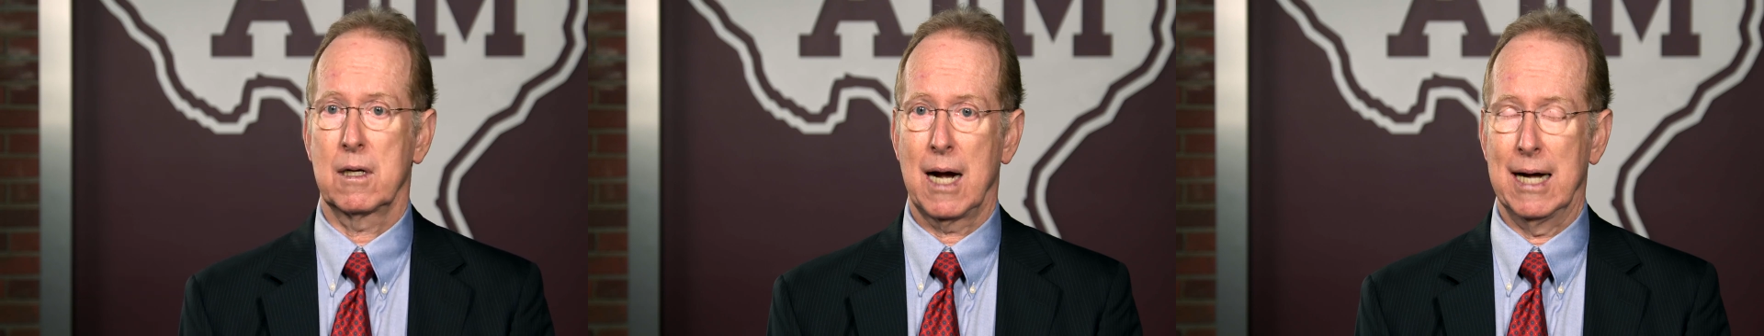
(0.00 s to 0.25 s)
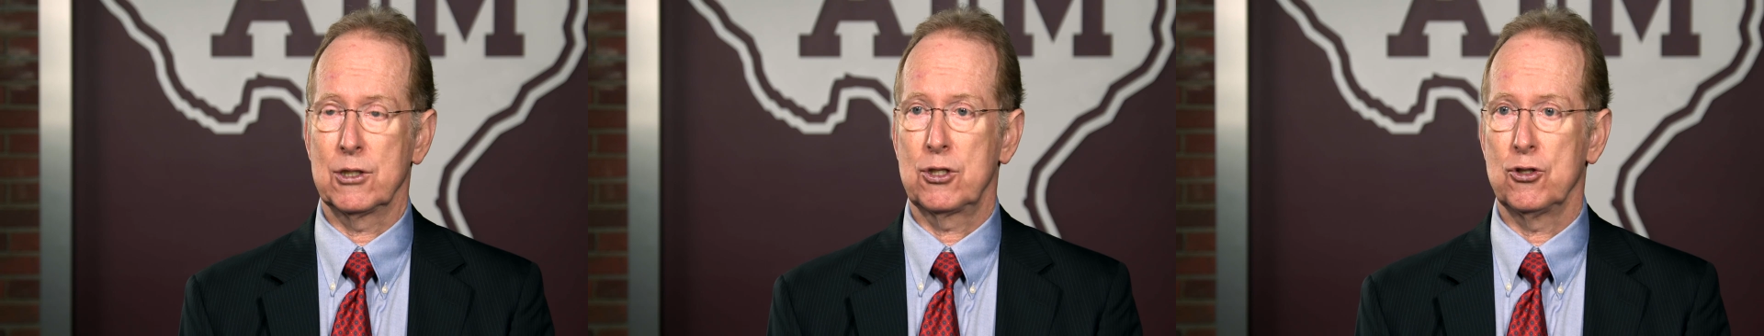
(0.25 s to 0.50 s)

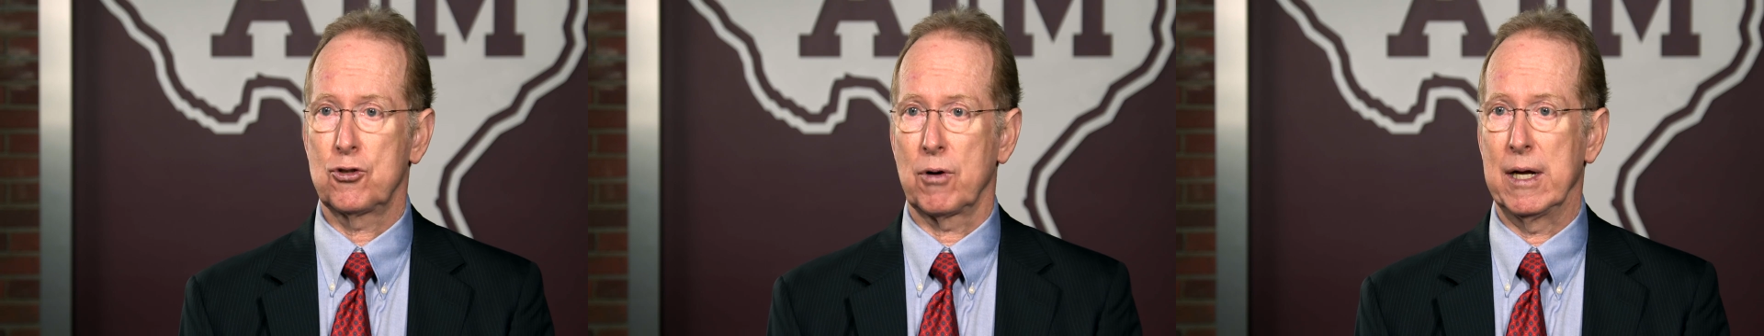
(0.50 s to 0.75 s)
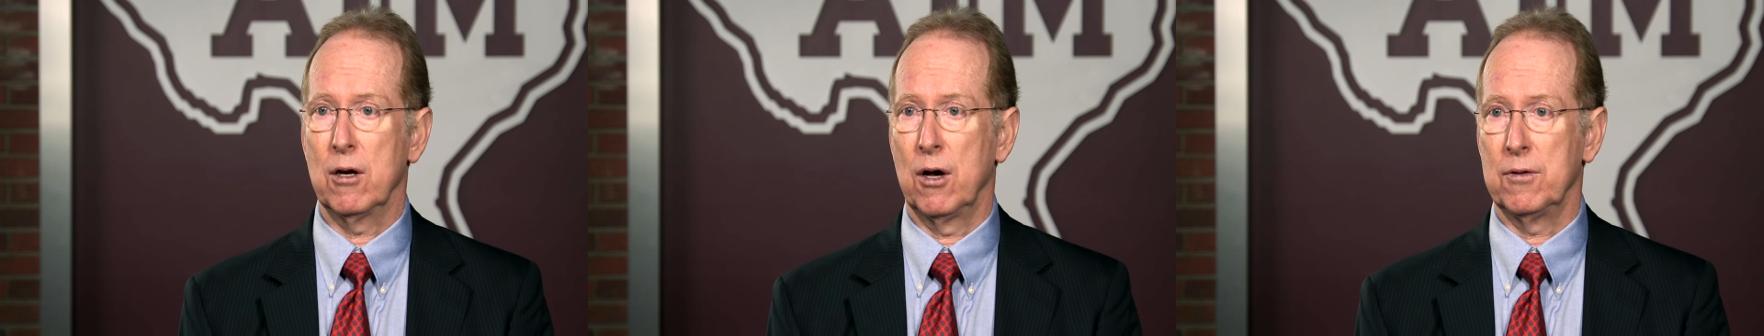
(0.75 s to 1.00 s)

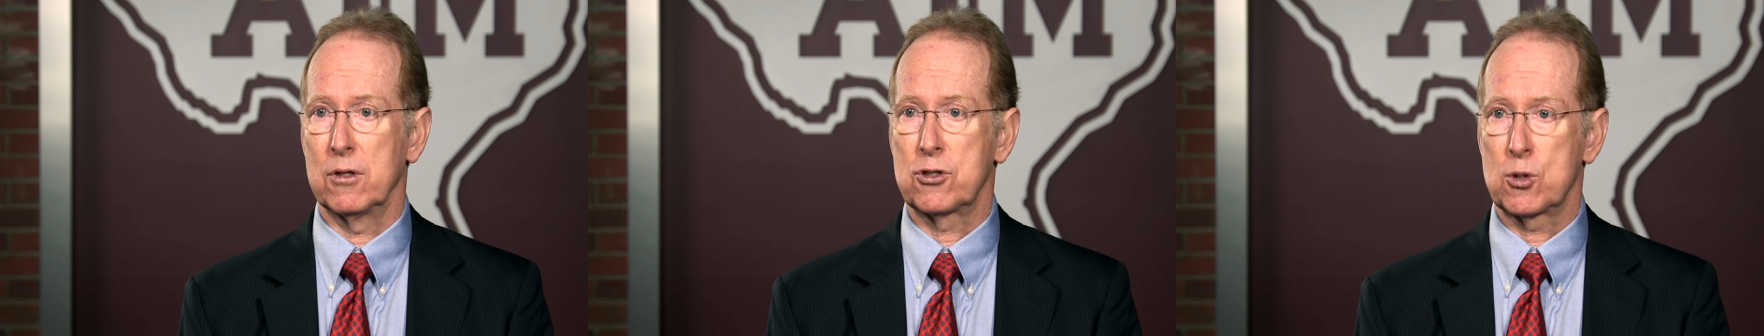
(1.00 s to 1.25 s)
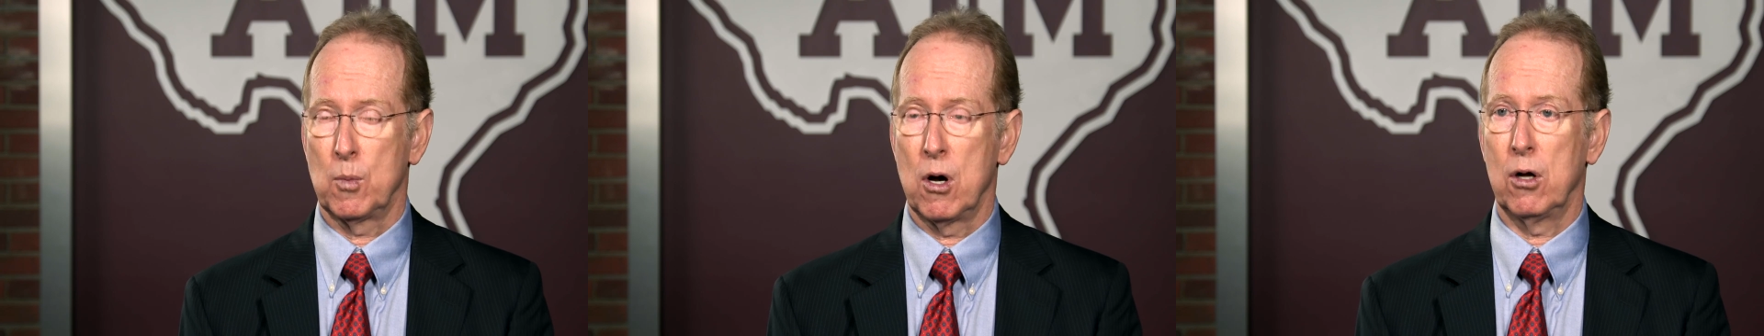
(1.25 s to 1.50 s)
concentrate on the
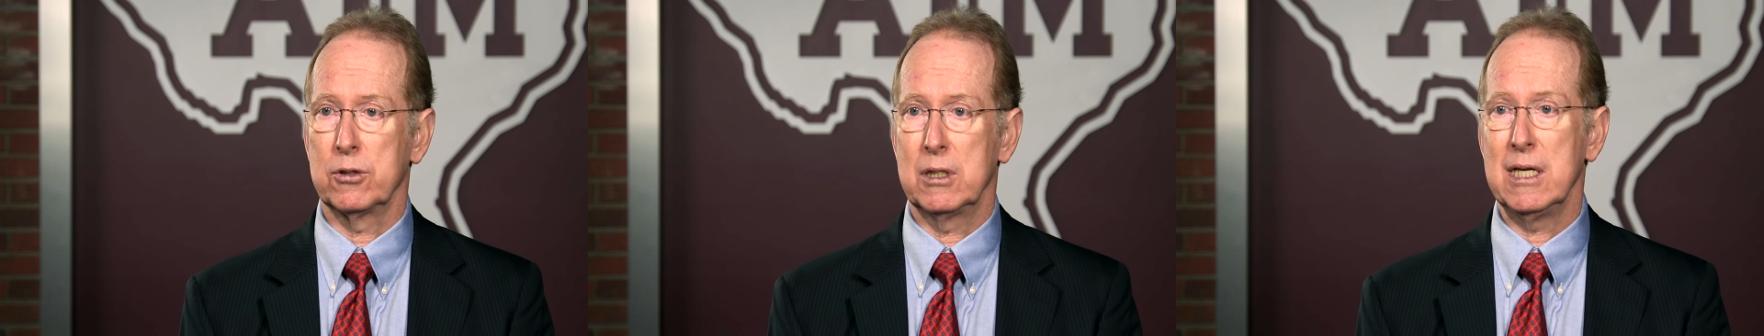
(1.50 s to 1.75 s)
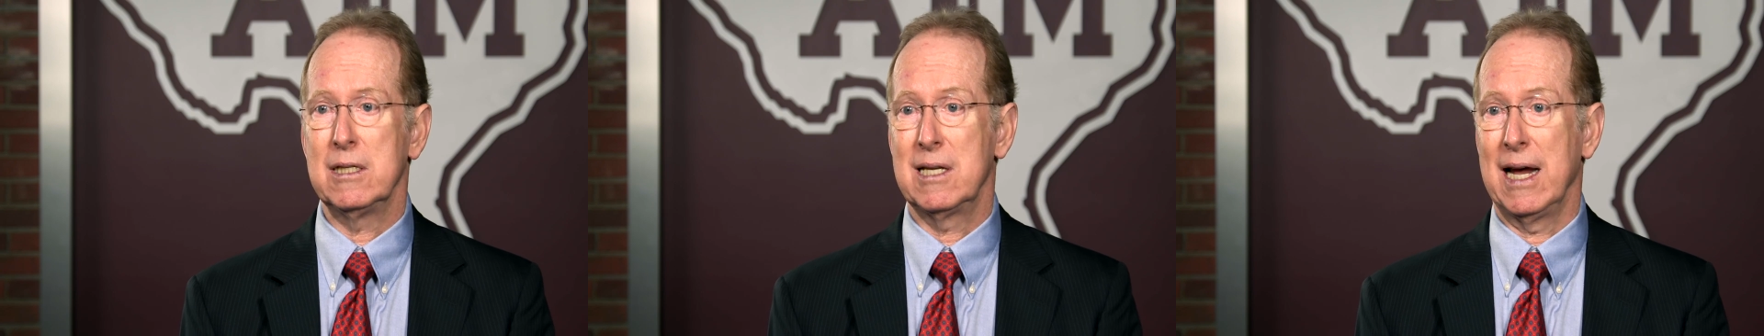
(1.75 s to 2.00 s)
small
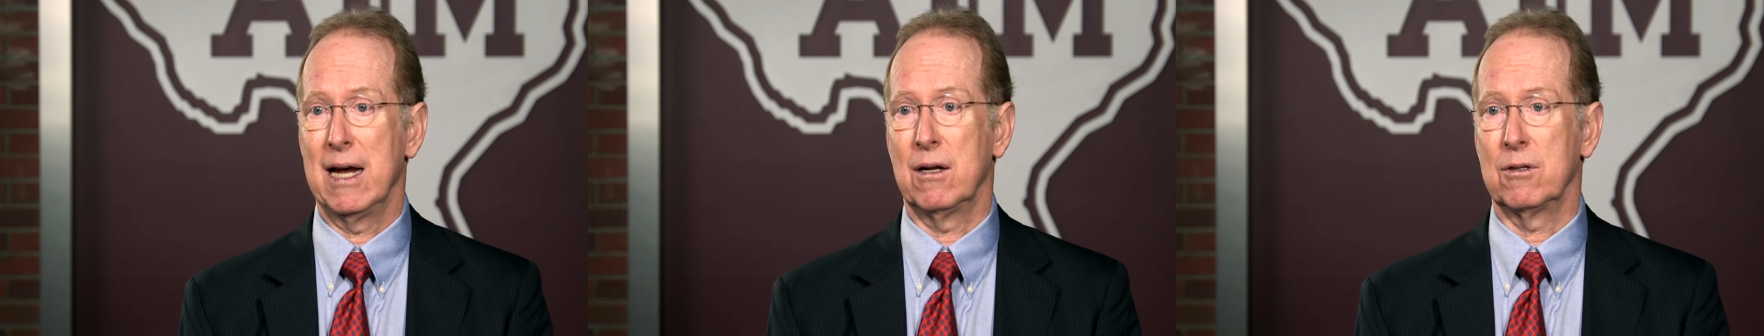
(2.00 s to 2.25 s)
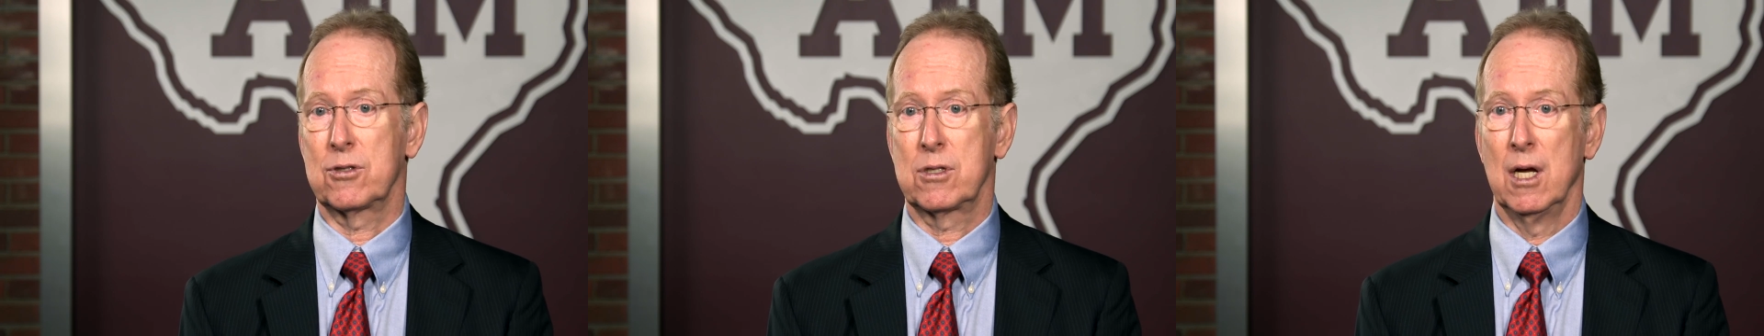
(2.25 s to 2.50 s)

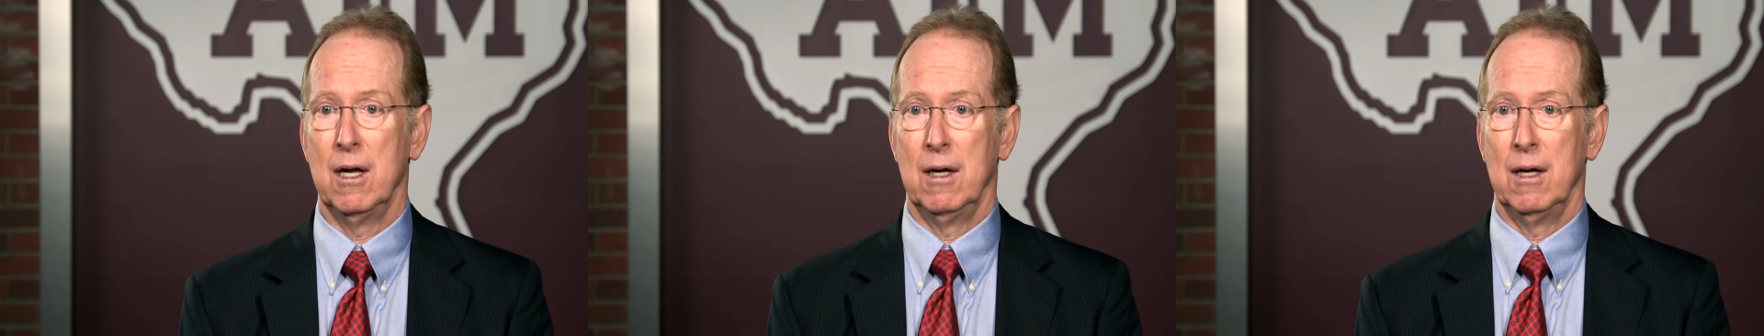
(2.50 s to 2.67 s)
details.